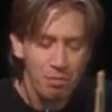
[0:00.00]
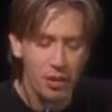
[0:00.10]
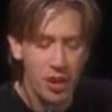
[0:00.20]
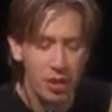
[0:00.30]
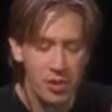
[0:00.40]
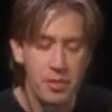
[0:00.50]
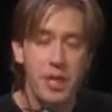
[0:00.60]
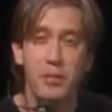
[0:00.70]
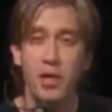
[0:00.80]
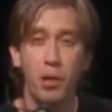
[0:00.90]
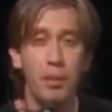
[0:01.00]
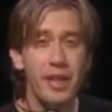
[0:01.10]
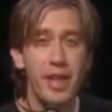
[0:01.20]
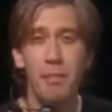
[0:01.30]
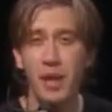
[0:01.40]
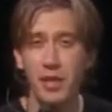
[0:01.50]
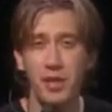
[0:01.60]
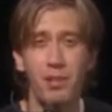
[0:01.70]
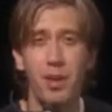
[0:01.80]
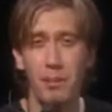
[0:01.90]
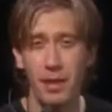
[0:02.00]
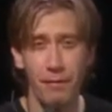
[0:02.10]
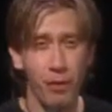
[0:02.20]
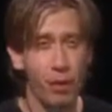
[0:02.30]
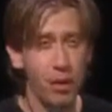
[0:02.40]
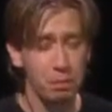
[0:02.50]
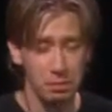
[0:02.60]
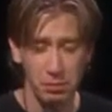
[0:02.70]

you know, sometimes I don't play that bass drum on beat 4,